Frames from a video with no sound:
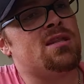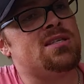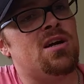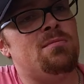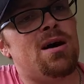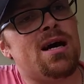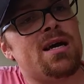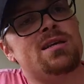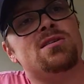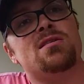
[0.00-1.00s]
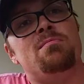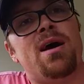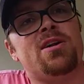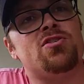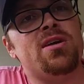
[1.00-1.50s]
There's no markings on the
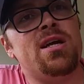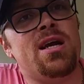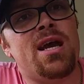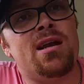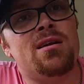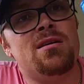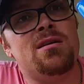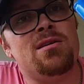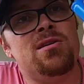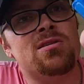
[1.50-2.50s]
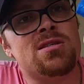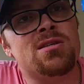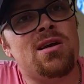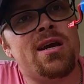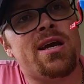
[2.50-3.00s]
battery. It looks
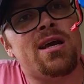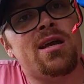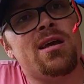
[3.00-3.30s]
like